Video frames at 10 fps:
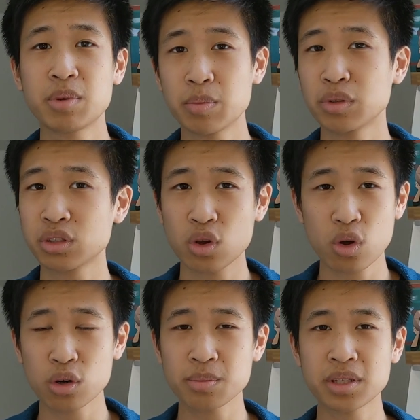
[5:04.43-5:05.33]
people's
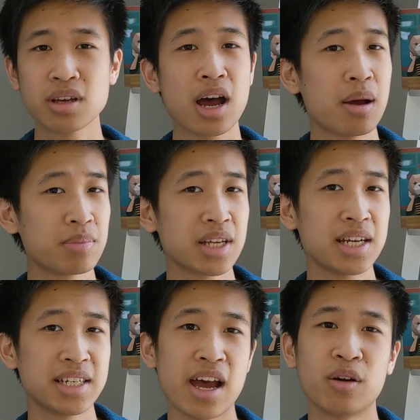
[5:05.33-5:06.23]
corpse
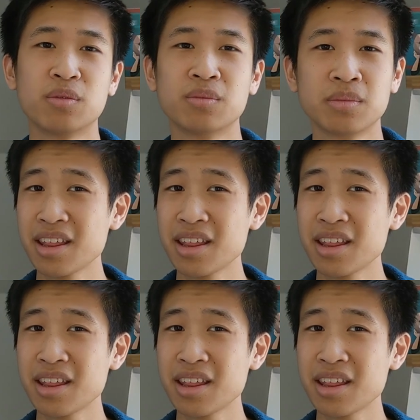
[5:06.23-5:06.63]
upside down.